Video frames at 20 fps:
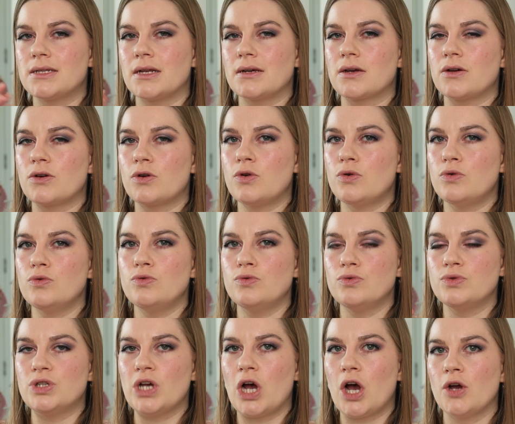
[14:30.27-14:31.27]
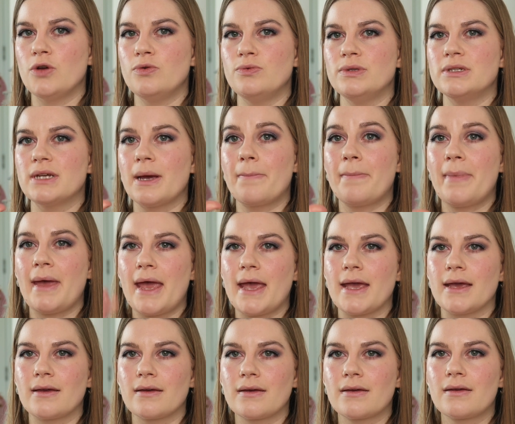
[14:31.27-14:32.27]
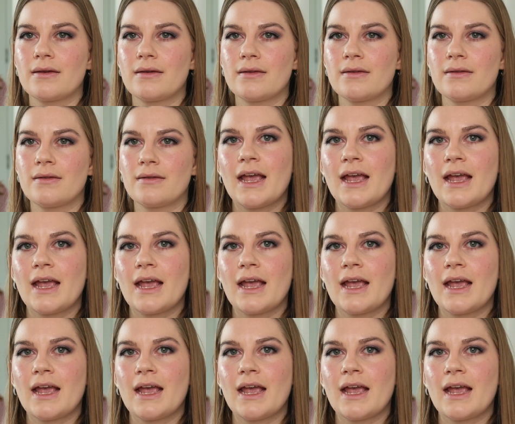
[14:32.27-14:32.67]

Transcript: like a cool toned pink.